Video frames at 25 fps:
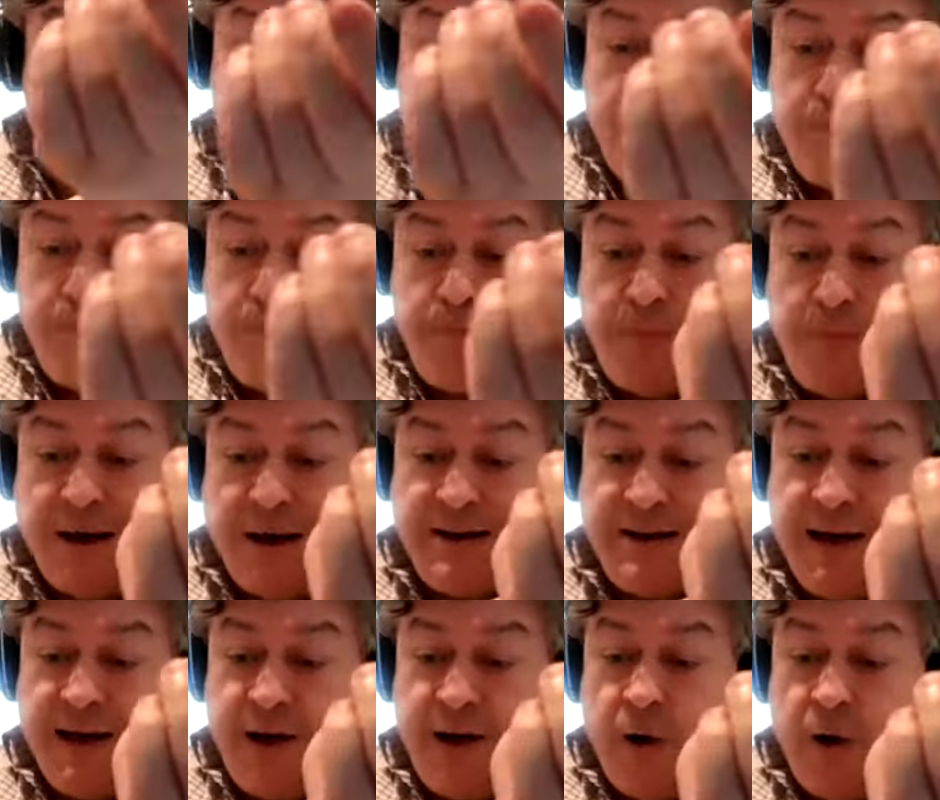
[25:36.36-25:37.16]

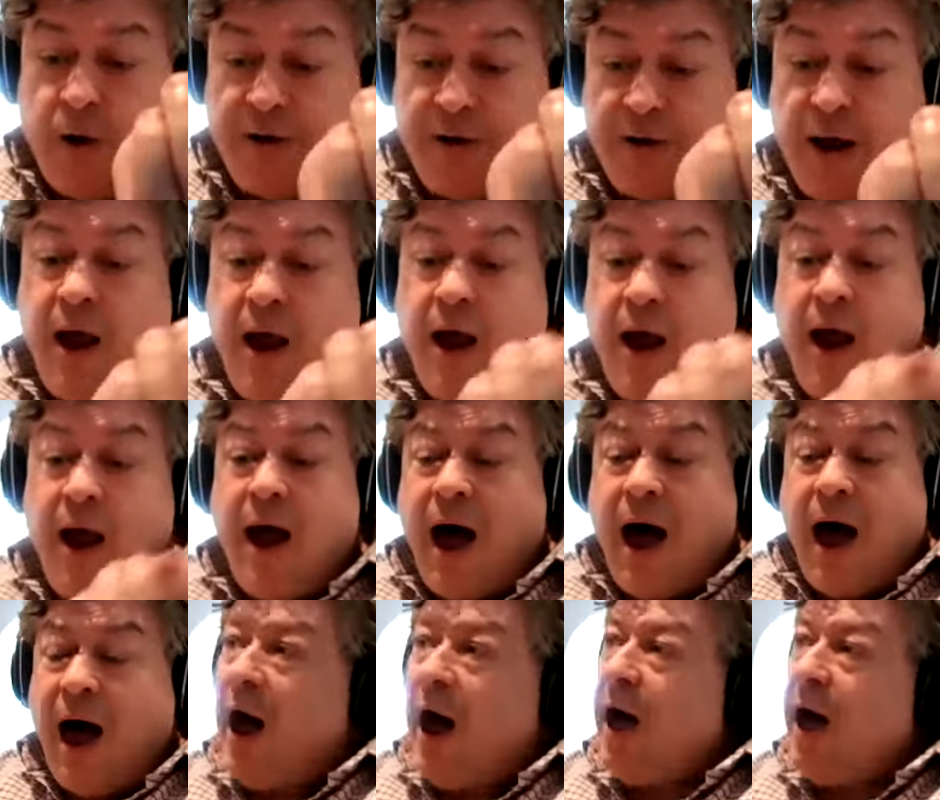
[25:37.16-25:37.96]
basically got
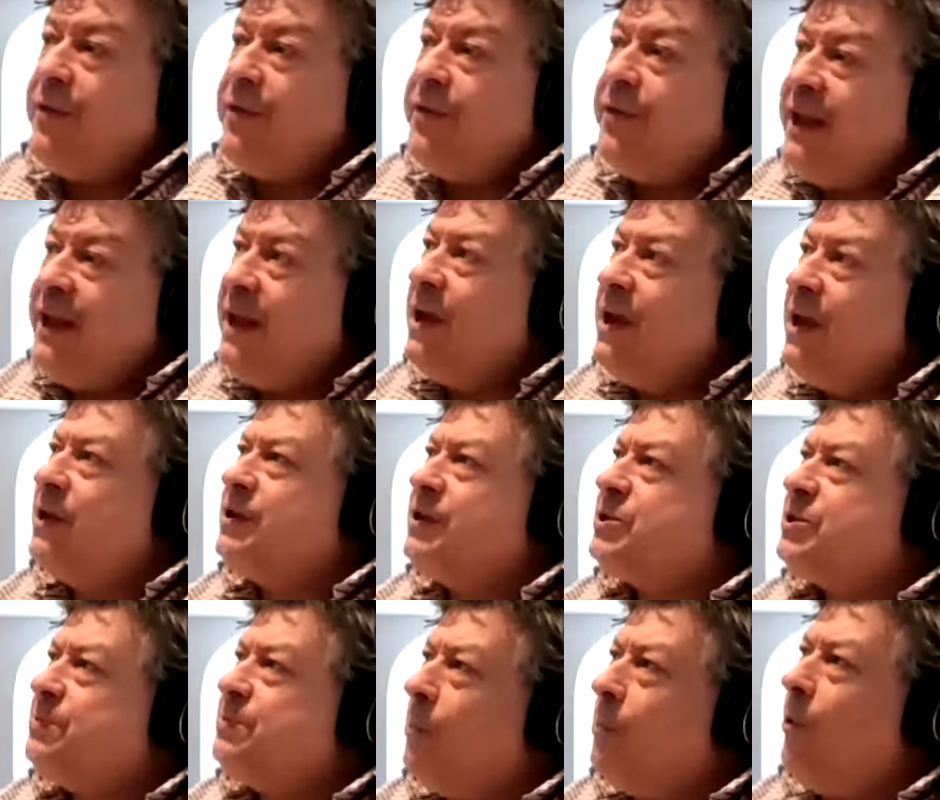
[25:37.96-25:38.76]
uh, the
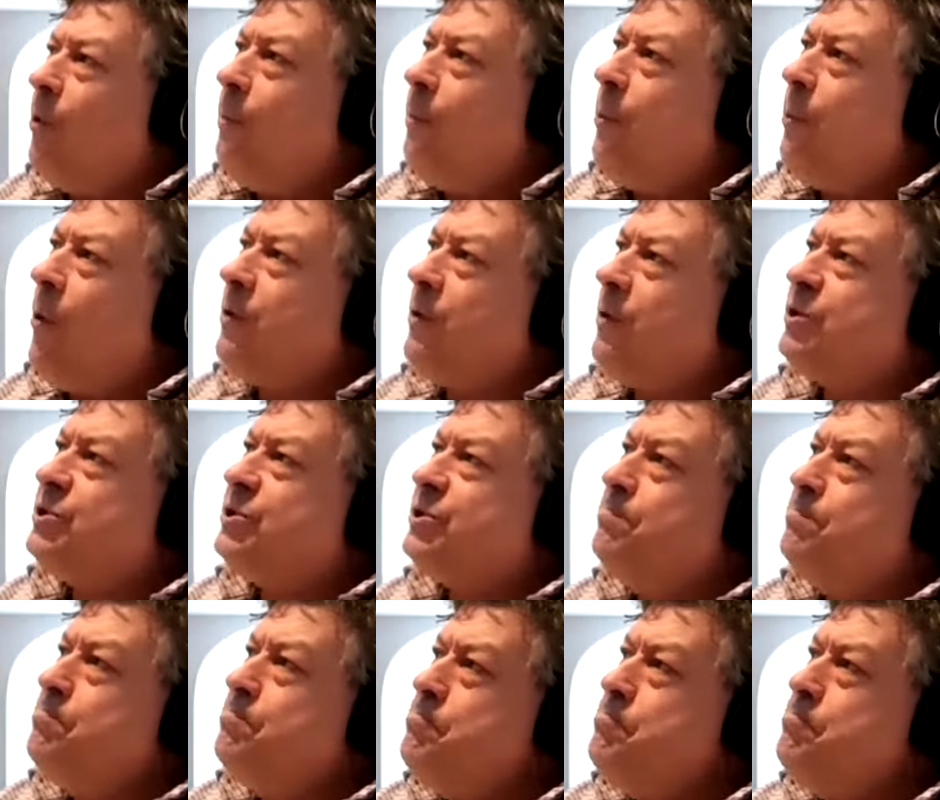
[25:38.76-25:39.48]
smallpox,